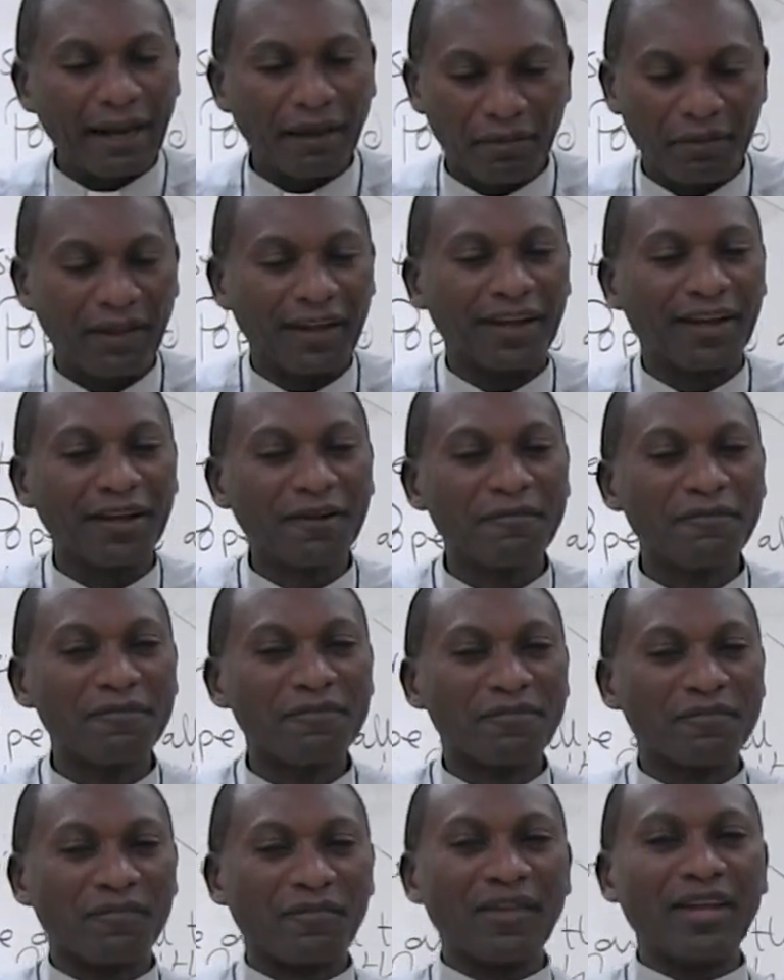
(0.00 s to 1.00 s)
anything.
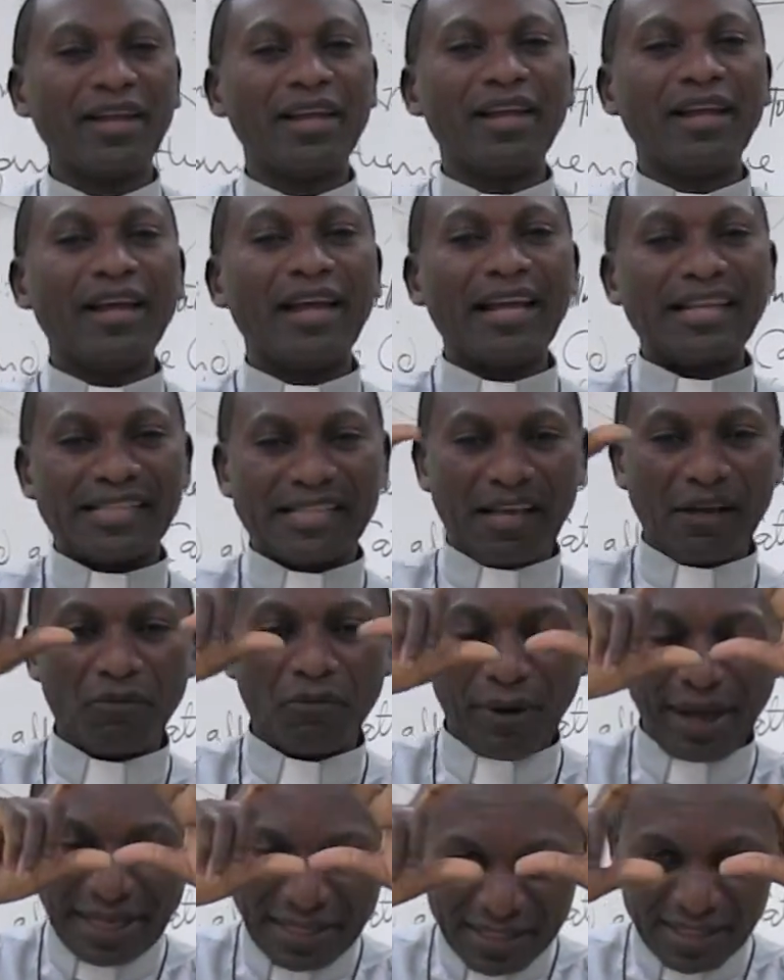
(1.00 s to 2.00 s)
It's a
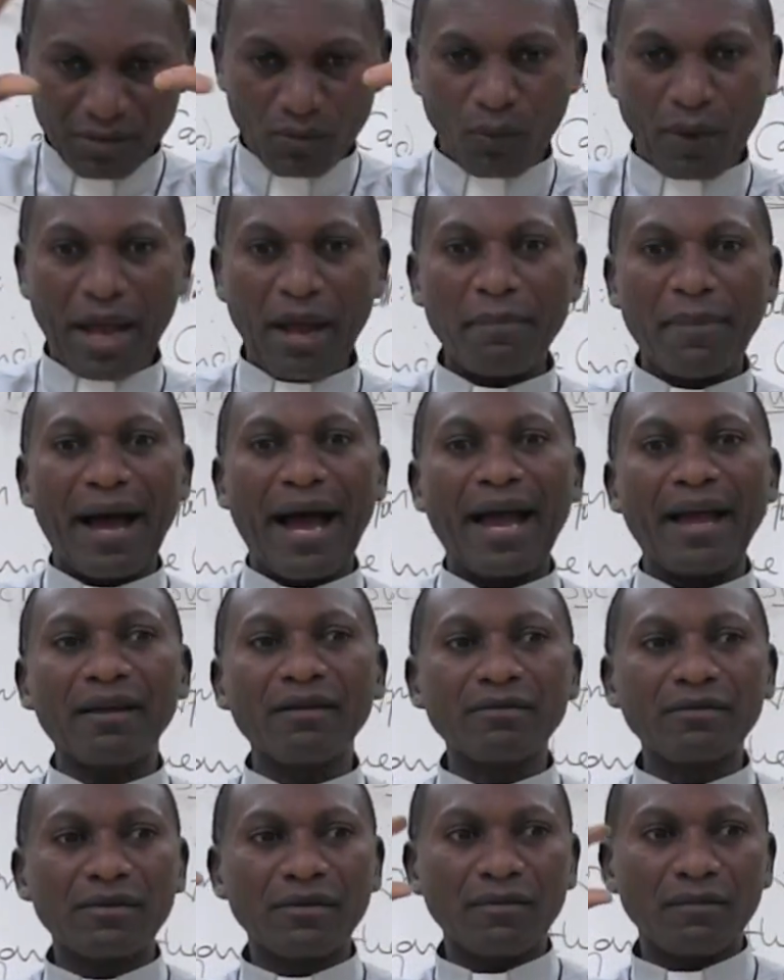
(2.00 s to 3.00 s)
rest
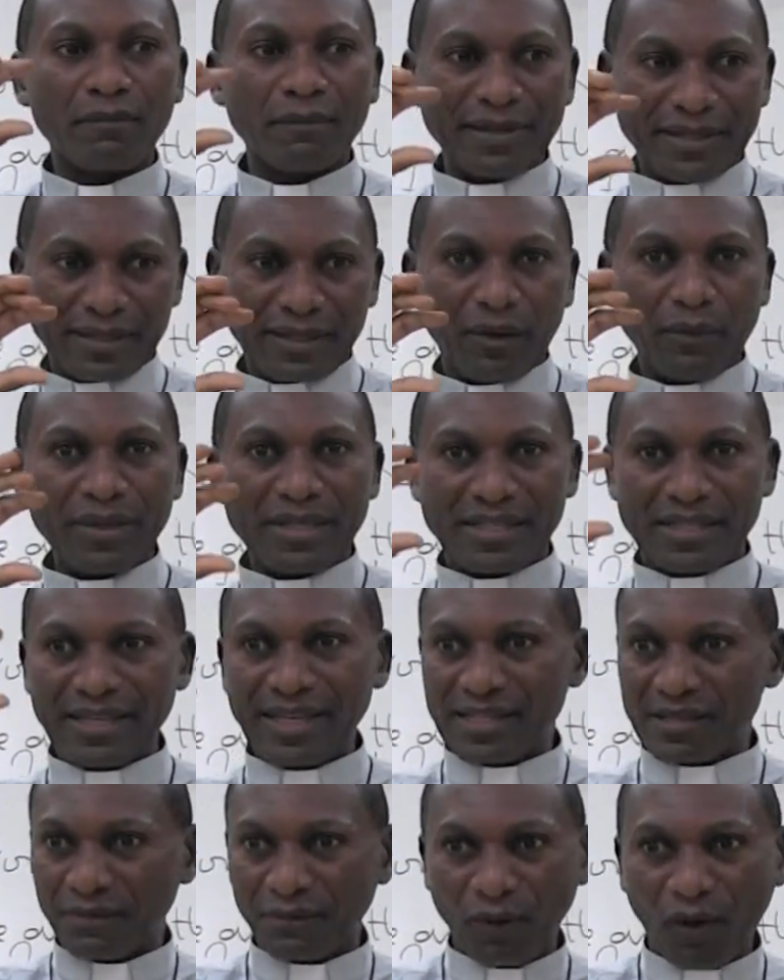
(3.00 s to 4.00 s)
whereby, basically, we
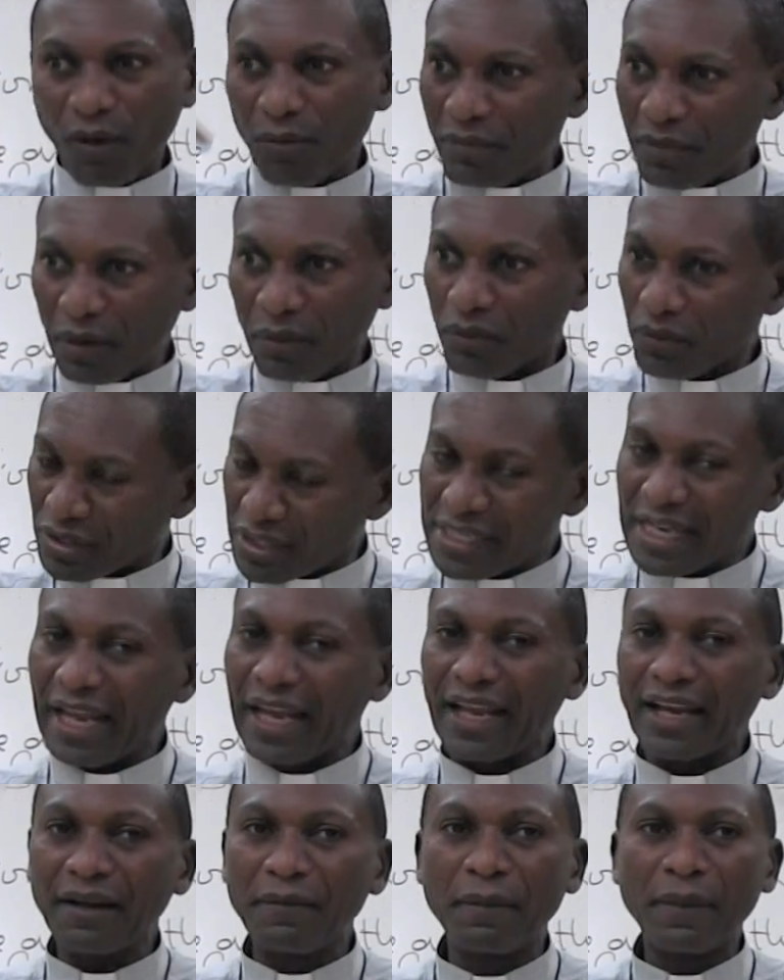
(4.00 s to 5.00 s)
cease from the
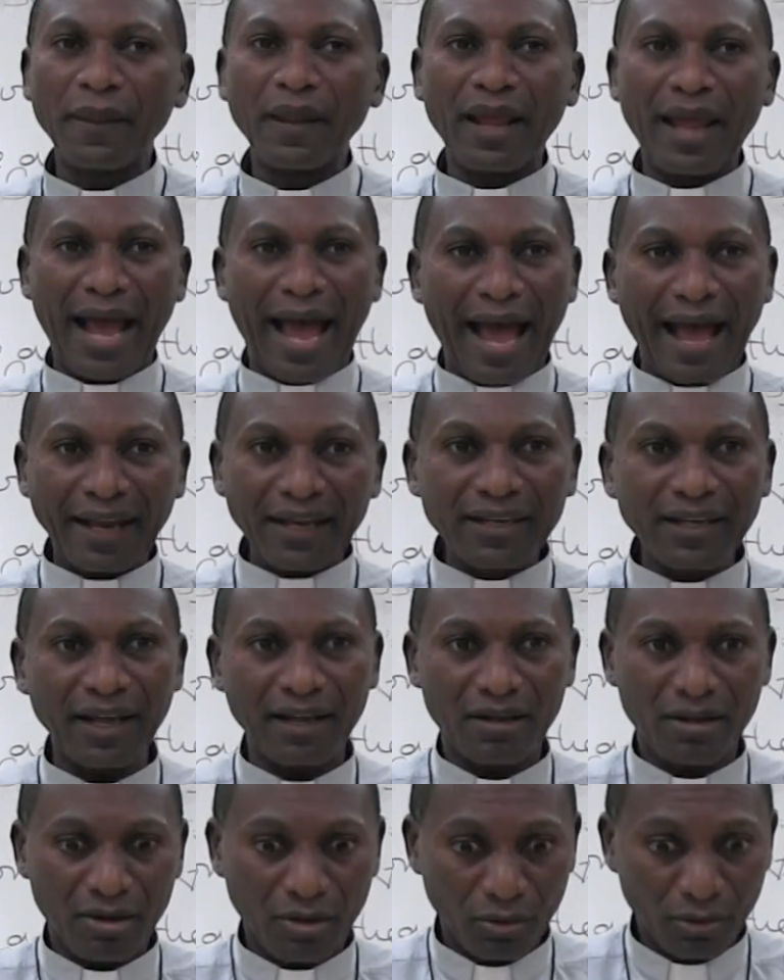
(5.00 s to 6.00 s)
routine
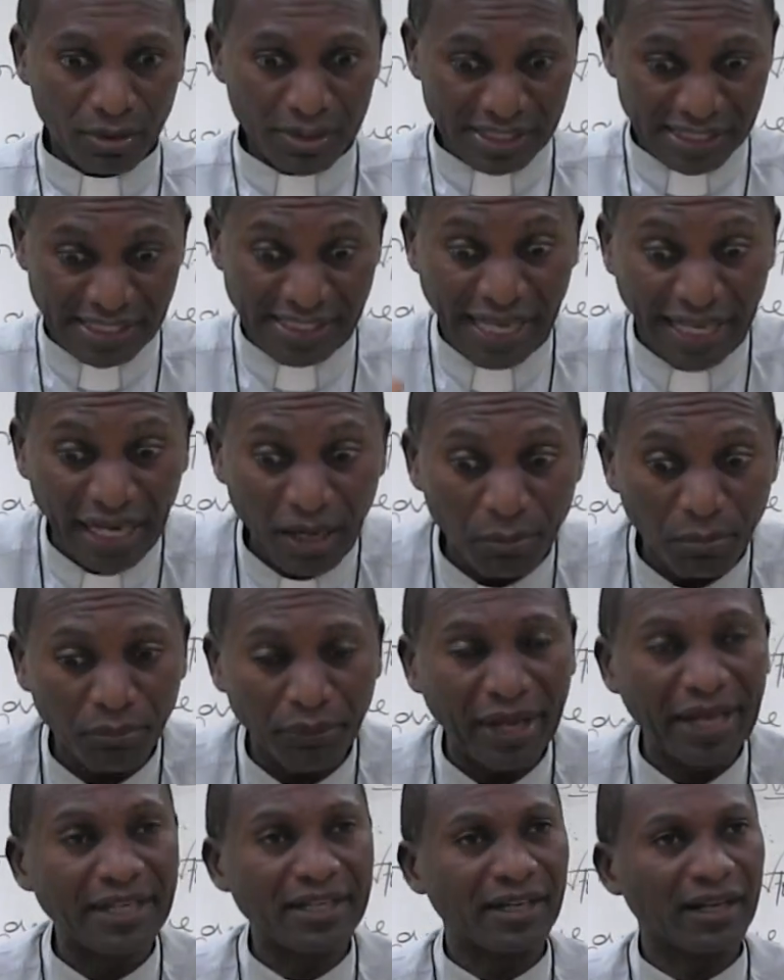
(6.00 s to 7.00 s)
and
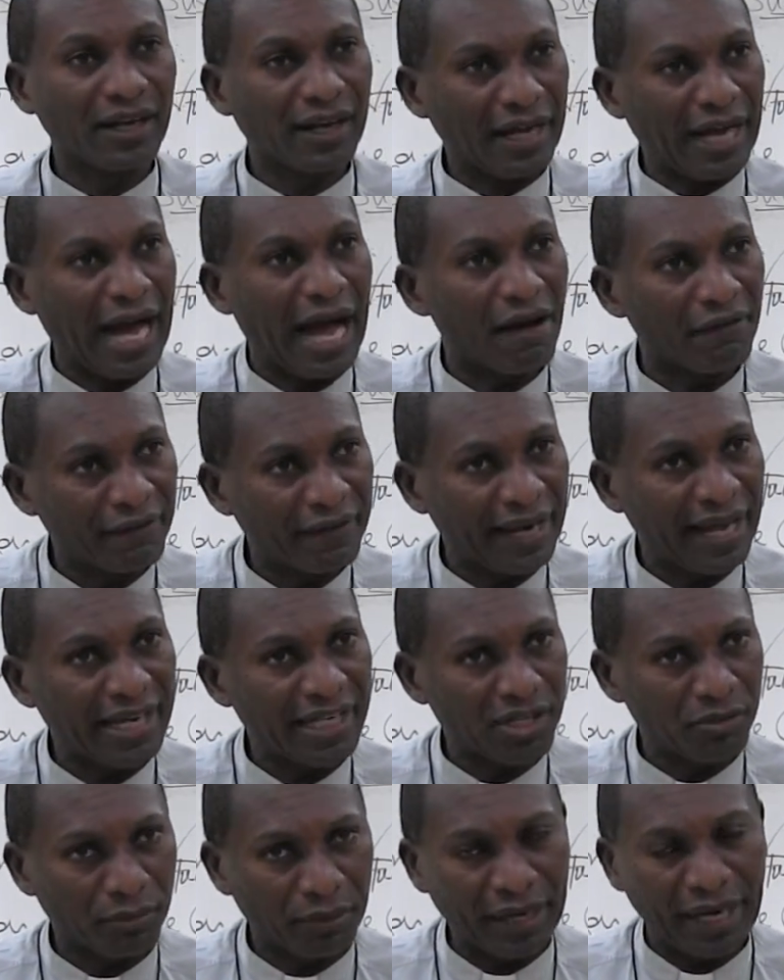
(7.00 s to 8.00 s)
celebrate
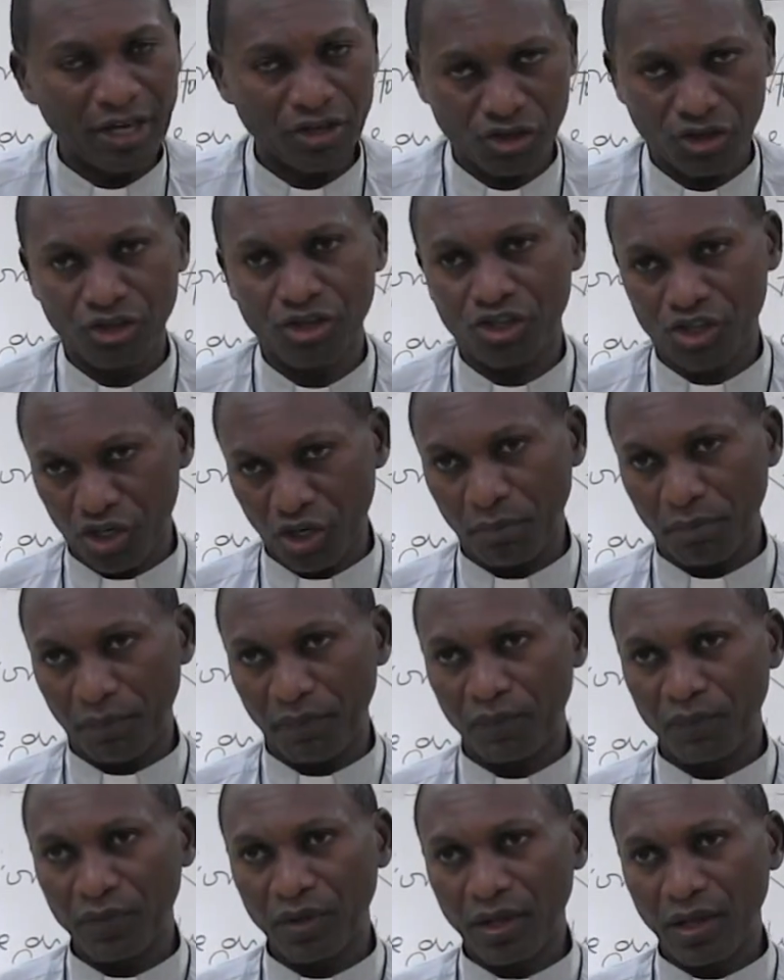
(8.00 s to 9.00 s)
covenant relationship.
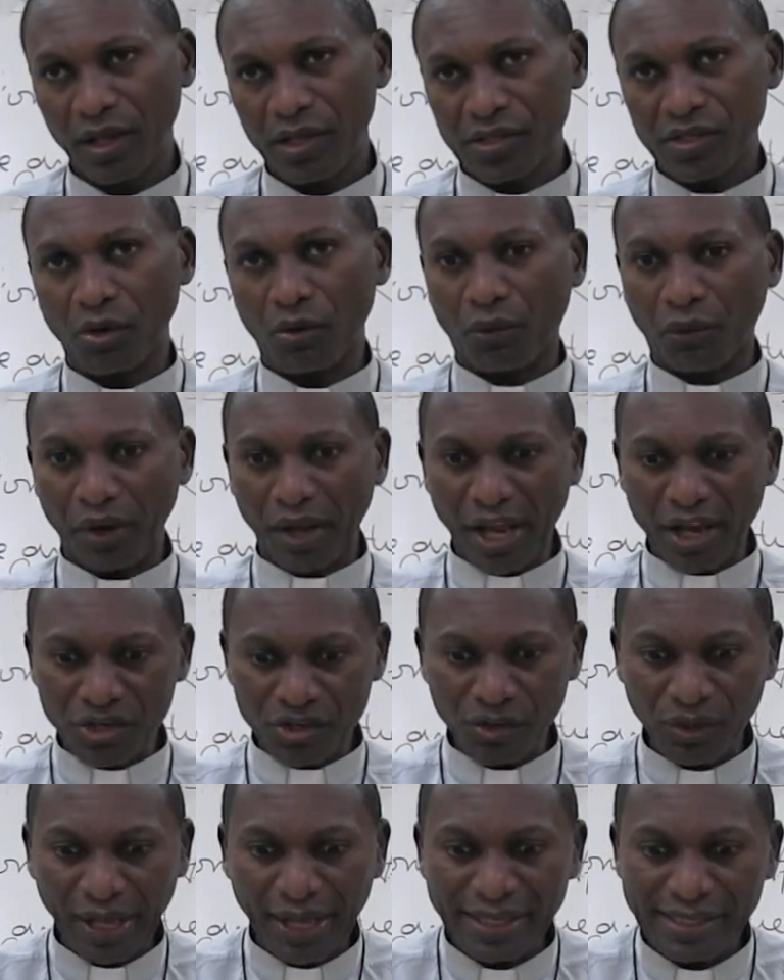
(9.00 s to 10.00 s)
So
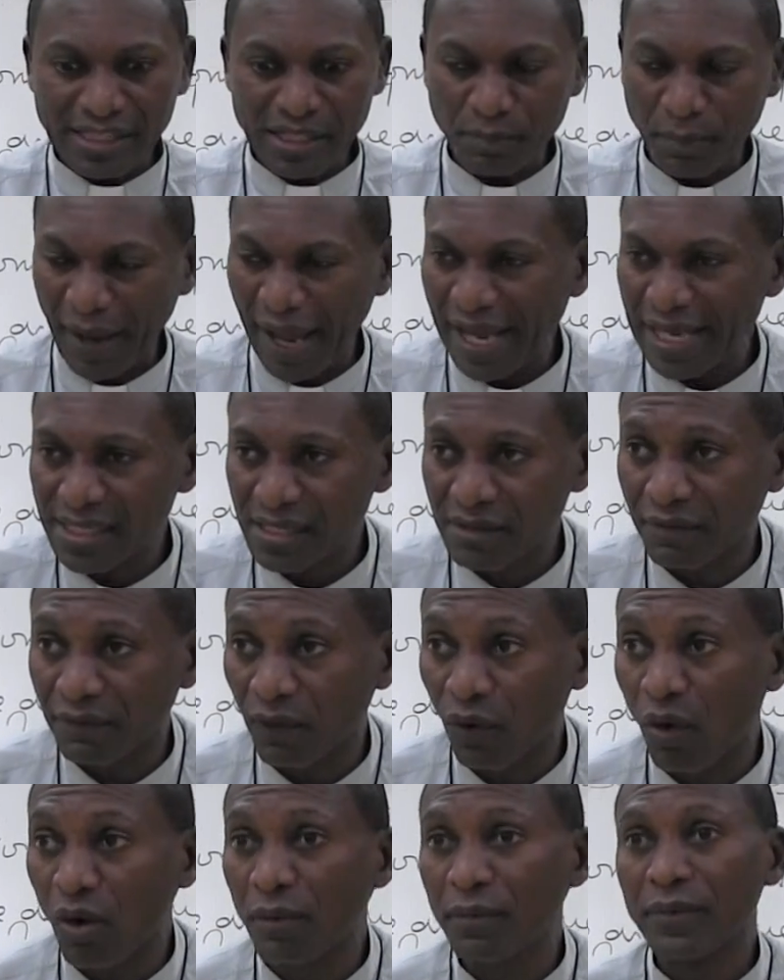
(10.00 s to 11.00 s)
creation is space
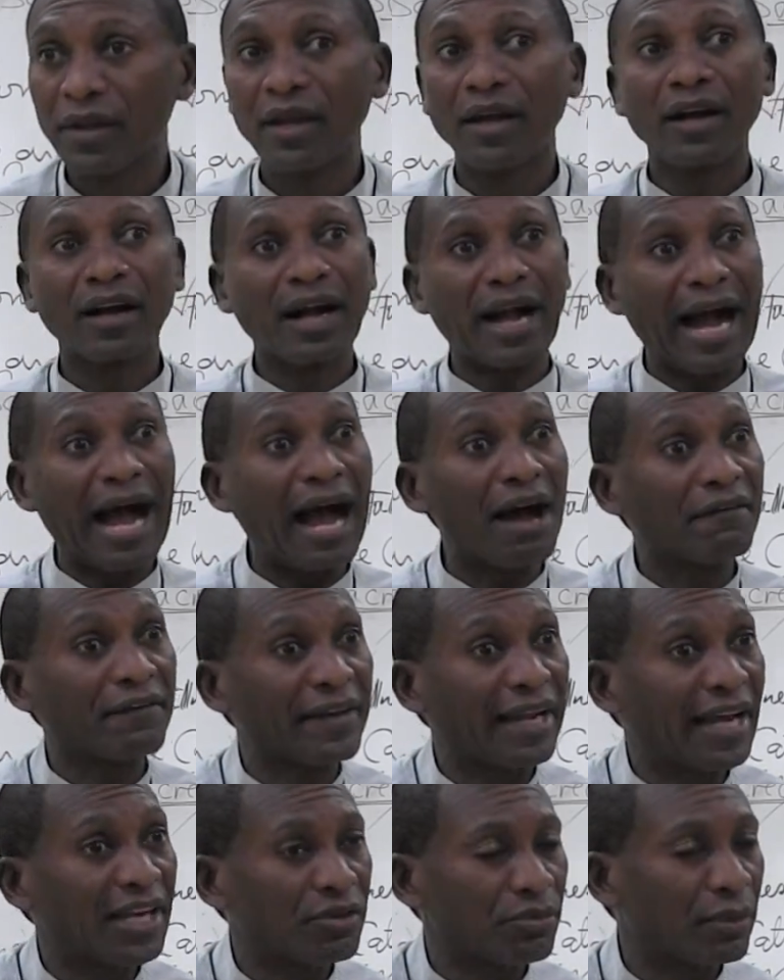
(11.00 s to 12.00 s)
for
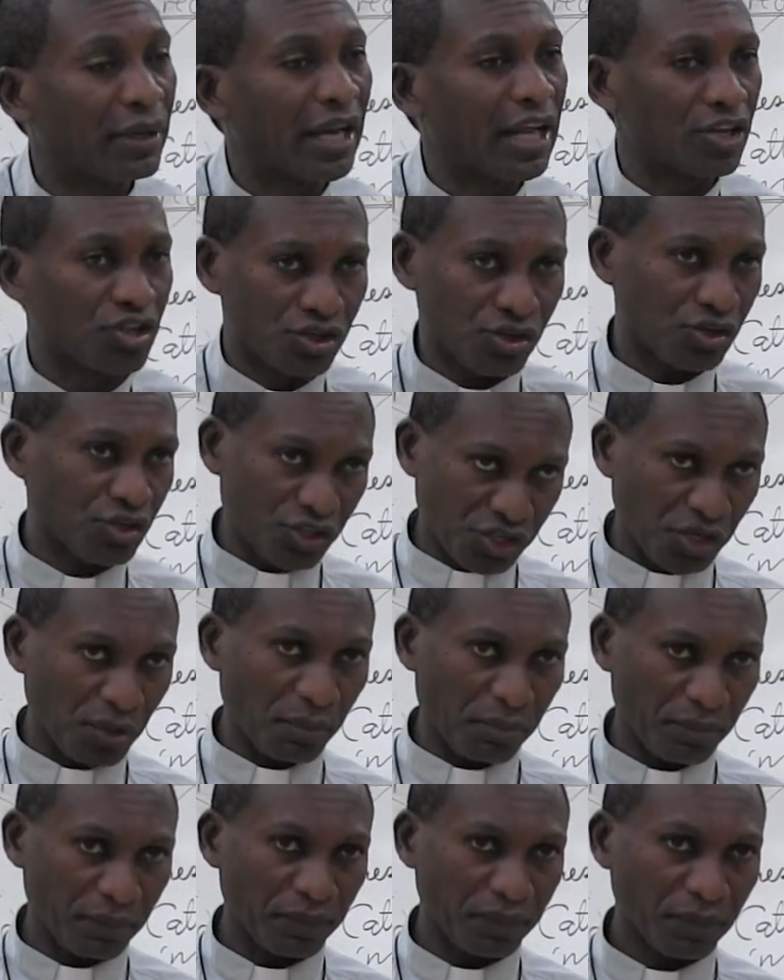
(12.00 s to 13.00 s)
covenant
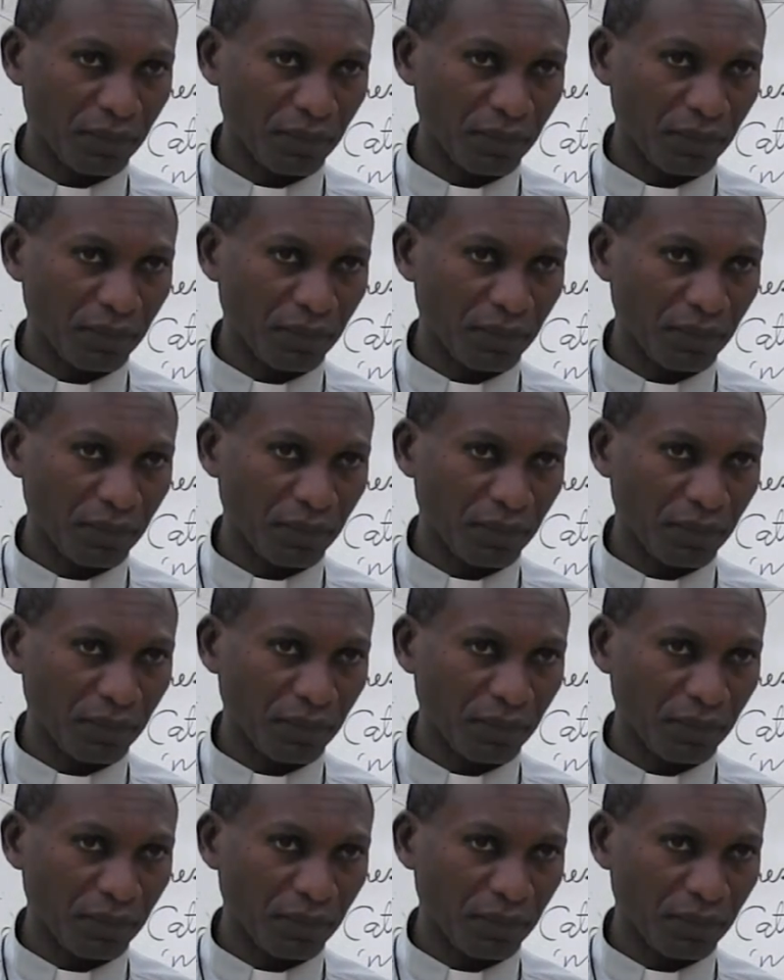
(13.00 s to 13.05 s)
relationship.